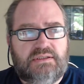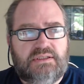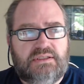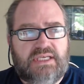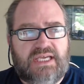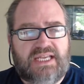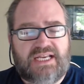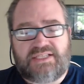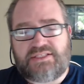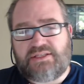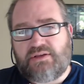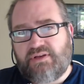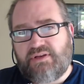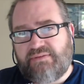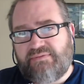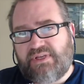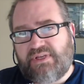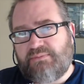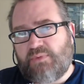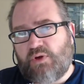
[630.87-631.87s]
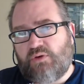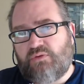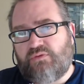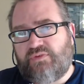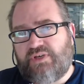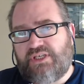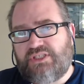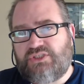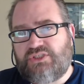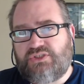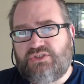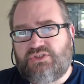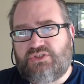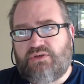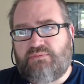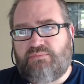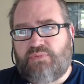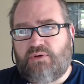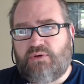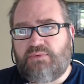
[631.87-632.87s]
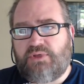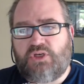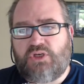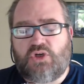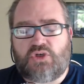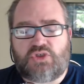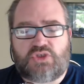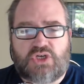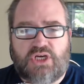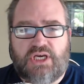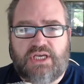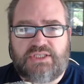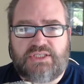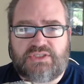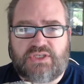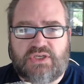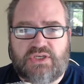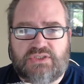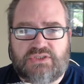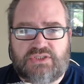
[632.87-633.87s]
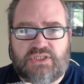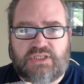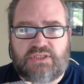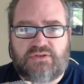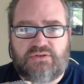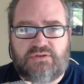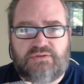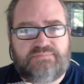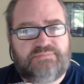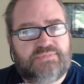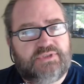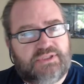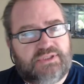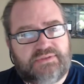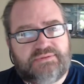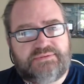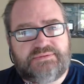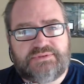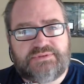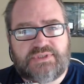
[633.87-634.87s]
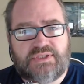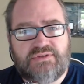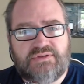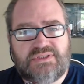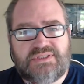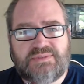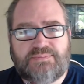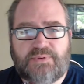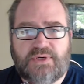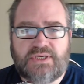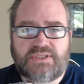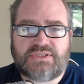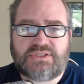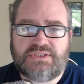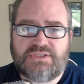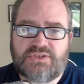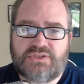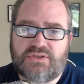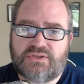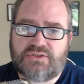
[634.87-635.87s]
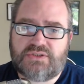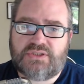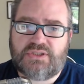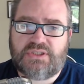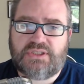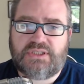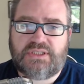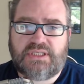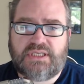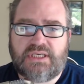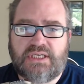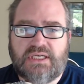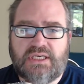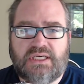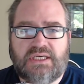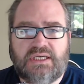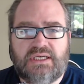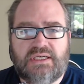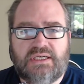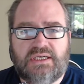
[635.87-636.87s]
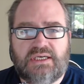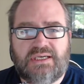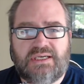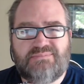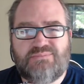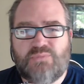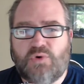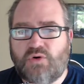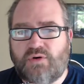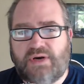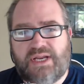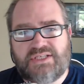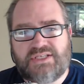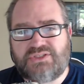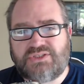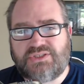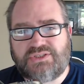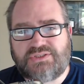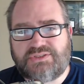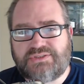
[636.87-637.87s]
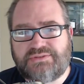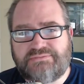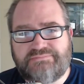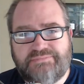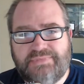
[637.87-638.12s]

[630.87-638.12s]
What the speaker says: And I don't have any motivation, so I'm probably not trying as hard as I could. But so the depression is not good. I'm more anxious.